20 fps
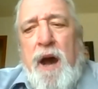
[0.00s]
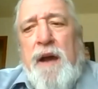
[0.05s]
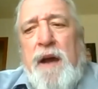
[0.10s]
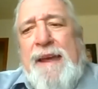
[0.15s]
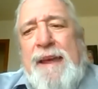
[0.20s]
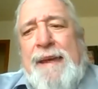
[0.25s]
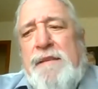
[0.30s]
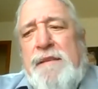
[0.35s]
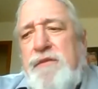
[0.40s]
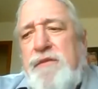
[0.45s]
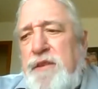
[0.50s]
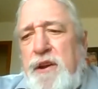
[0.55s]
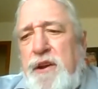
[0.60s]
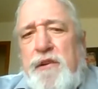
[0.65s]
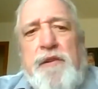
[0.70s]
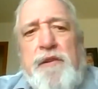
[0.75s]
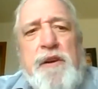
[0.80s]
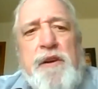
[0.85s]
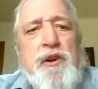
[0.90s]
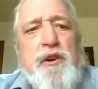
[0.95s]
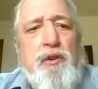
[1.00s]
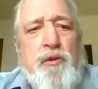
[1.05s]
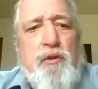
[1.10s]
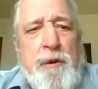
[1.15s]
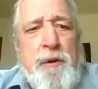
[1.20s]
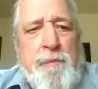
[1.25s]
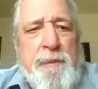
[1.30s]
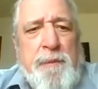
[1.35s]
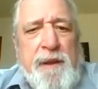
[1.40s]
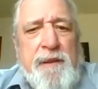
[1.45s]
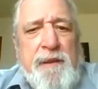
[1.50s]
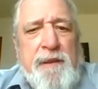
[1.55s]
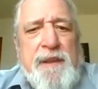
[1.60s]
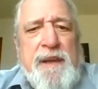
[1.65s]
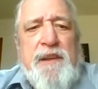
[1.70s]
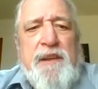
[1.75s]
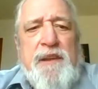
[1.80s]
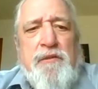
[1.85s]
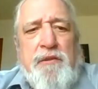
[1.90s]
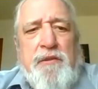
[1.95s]
Is there equipment that
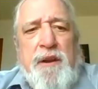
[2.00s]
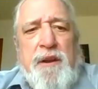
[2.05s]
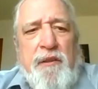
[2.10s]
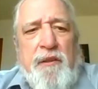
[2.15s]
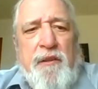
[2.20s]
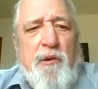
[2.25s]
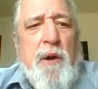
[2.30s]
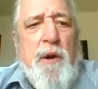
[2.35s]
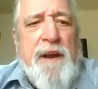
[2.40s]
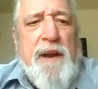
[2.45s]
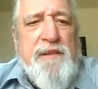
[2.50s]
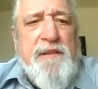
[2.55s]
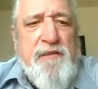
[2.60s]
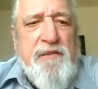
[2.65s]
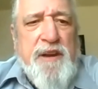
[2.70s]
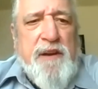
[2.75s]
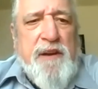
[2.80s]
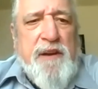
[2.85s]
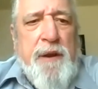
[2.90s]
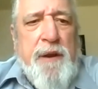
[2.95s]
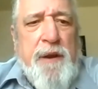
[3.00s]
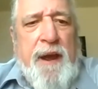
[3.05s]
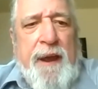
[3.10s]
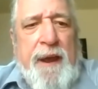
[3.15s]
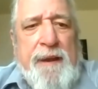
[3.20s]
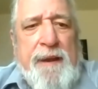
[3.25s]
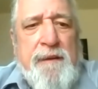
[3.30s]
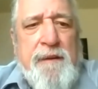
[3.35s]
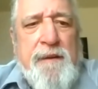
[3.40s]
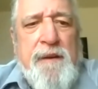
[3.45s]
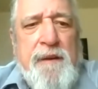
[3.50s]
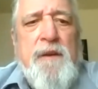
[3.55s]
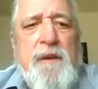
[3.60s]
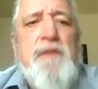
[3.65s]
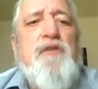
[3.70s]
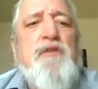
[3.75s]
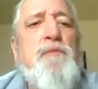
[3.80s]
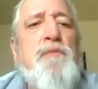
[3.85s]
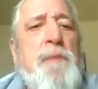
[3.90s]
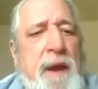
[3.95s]
you could otherwise liquidate?
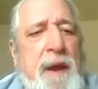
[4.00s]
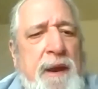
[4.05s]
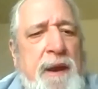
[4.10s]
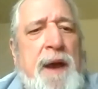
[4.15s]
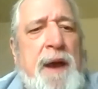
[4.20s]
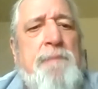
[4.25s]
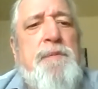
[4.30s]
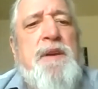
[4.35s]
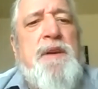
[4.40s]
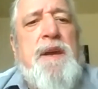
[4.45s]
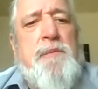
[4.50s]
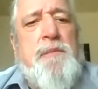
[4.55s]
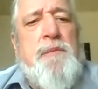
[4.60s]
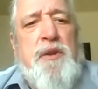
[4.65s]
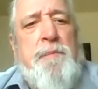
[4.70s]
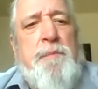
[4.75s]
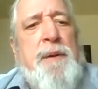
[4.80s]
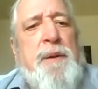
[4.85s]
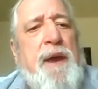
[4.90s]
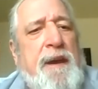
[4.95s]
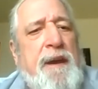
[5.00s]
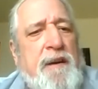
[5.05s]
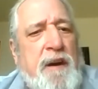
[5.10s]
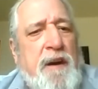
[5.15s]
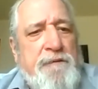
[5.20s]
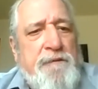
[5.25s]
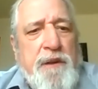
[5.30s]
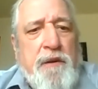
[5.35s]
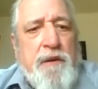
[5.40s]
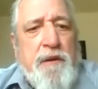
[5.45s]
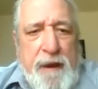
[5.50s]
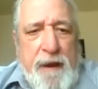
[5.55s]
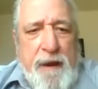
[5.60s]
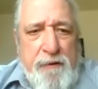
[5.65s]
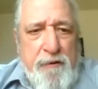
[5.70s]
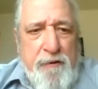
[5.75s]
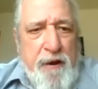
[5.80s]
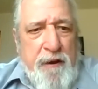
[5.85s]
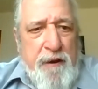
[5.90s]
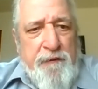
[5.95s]
May not be able to pay off the
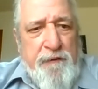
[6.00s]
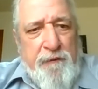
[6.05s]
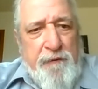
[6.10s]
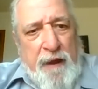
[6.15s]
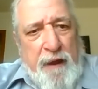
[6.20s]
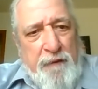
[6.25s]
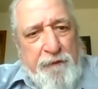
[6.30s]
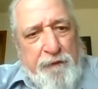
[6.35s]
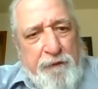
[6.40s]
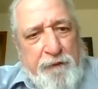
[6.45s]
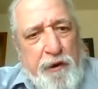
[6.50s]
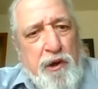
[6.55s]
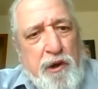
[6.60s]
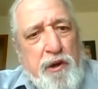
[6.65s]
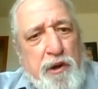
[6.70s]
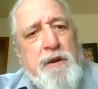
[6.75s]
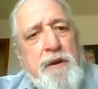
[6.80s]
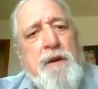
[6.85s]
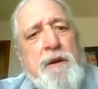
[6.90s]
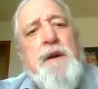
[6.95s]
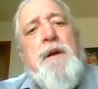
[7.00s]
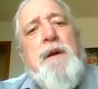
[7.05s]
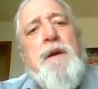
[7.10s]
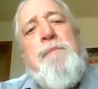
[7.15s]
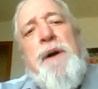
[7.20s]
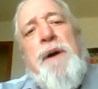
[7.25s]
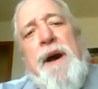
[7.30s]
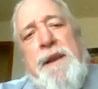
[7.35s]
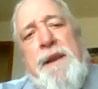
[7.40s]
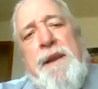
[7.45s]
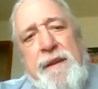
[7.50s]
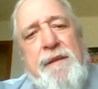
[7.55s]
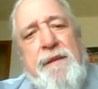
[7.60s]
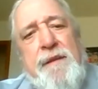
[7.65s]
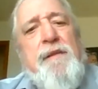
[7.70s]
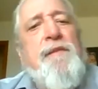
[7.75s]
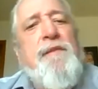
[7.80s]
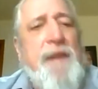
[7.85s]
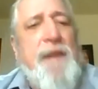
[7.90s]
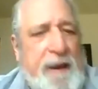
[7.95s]
creditor in full, but
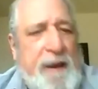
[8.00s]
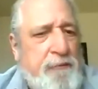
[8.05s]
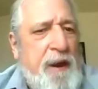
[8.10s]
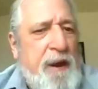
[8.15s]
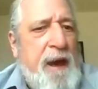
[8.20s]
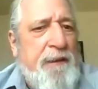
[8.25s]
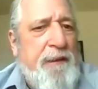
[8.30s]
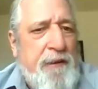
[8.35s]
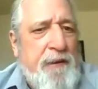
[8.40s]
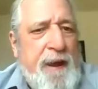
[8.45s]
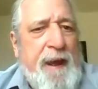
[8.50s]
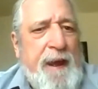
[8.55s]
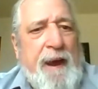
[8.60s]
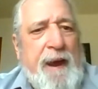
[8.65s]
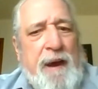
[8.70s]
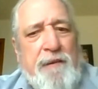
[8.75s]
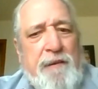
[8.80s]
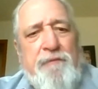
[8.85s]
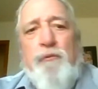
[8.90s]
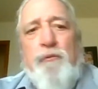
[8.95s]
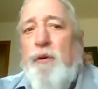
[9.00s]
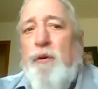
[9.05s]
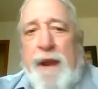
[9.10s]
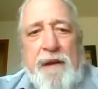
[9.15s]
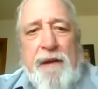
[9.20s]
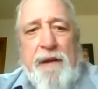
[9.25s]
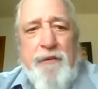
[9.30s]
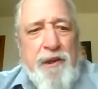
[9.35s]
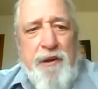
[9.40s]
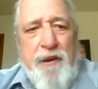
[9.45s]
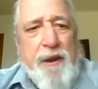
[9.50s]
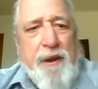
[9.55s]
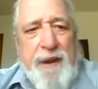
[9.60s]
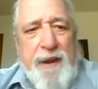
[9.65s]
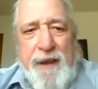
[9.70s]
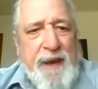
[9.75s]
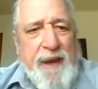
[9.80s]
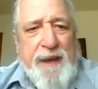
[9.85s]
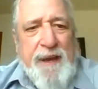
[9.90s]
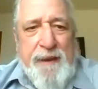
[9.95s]
they'd rather have whatever they're going to
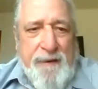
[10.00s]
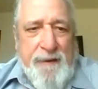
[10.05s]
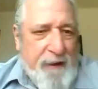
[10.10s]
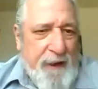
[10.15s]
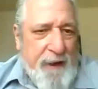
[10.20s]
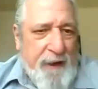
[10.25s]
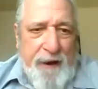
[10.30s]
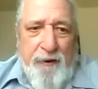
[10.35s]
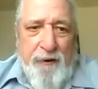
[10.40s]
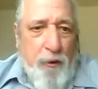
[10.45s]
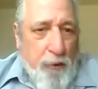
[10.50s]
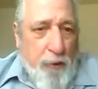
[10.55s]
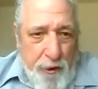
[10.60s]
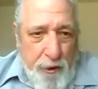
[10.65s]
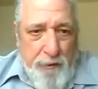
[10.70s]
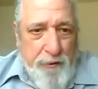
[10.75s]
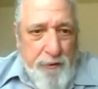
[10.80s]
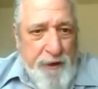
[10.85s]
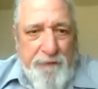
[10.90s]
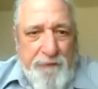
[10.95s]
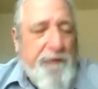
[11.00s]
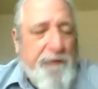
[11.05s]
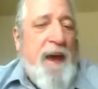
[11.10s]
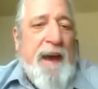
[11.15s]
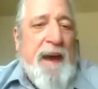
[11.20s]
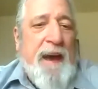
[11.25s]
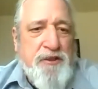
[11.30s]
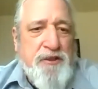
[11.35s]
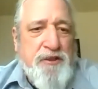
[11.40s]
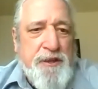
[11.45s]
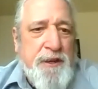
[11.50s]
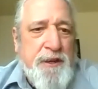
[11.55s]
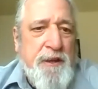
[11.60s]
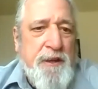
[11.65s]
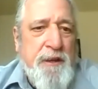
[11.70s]
get in an orderly fashion